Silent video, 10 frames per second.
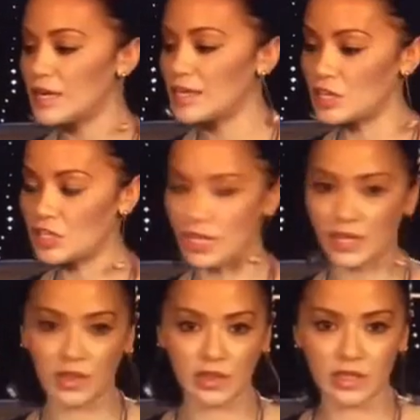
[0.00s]
You can check
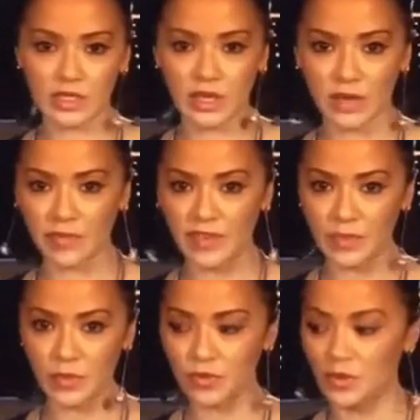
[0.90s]
out those
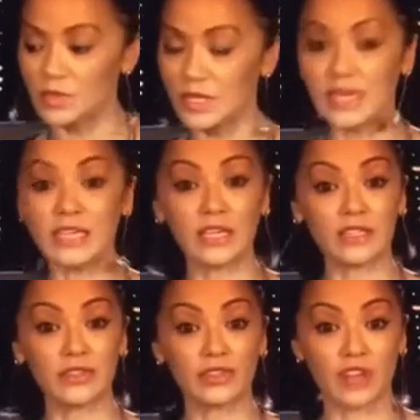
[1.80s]
Facebook groups, and he does
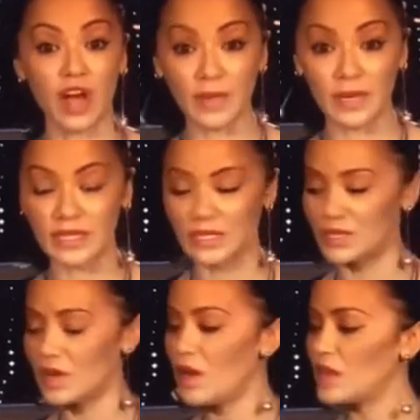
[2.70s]
do Skype lessons
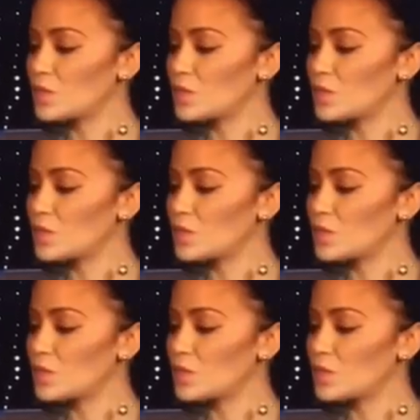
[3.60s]
as